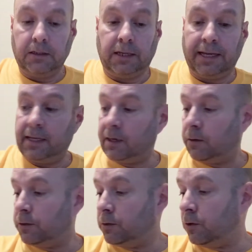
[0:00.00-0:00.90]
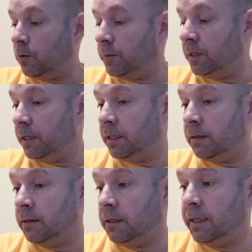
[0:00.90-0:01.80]
Diane Carroll Jacoby
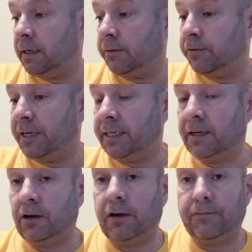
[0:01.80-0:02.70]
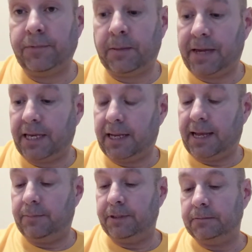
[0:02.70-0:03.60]
and Fred Kidhoff. They made it
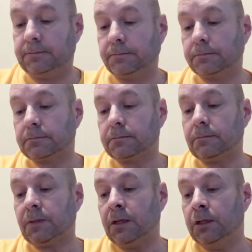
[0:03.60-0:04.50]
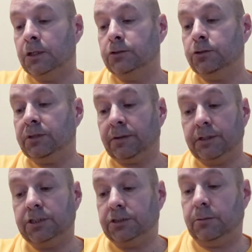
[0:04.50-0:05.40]
happen. Now
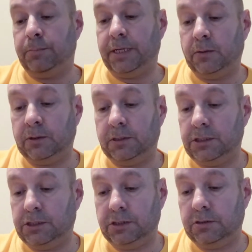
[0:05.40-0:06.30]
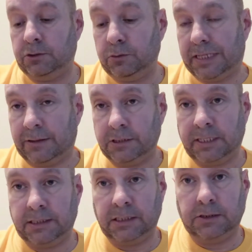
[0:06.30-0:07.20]
this is the big one. This is
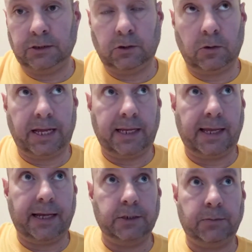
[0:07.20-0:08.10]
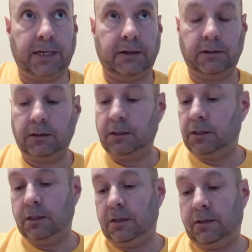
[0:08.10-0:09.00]
2018 is Kodak Cash Miner.
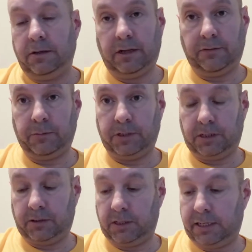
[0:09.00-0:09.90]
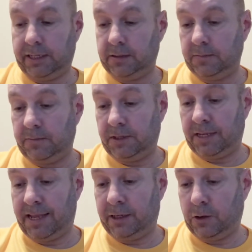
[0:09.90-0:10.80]
Never materialized.
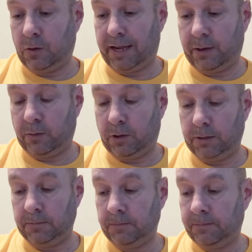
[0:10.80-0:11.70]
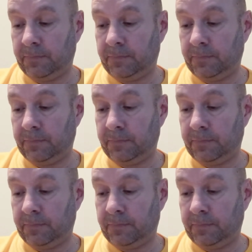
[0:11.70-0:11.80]
Then they had Kodak One